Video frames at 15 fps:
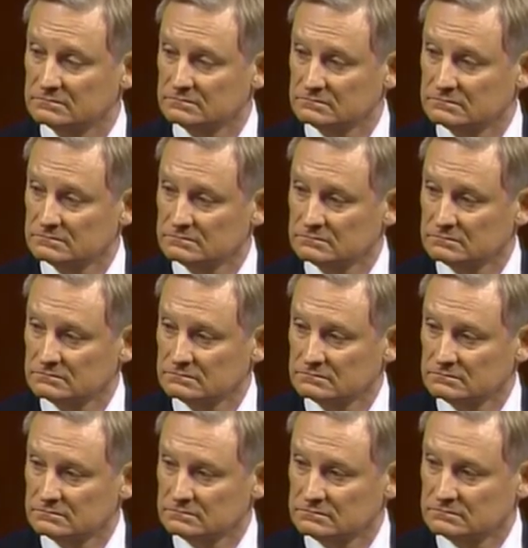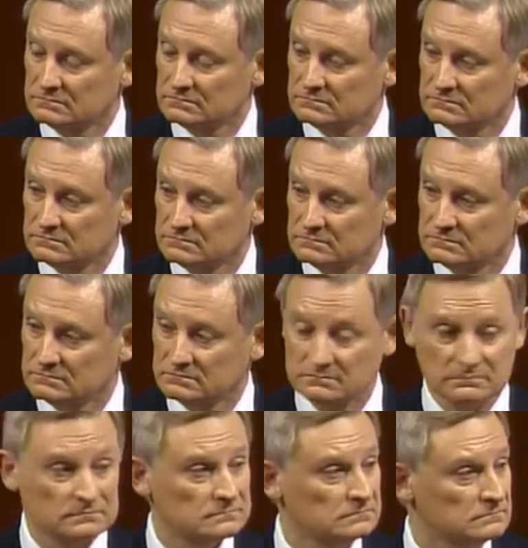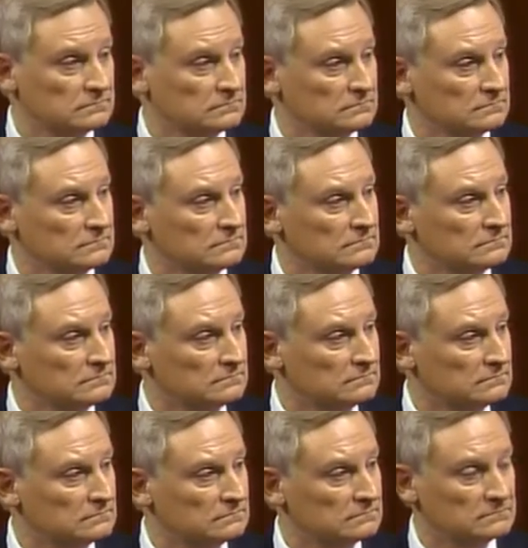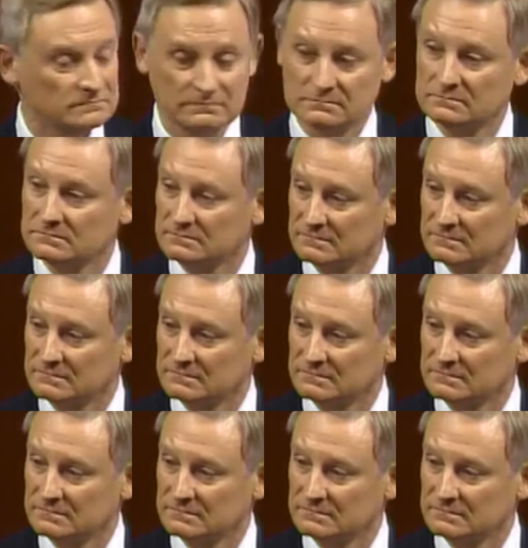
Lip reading: [no speech]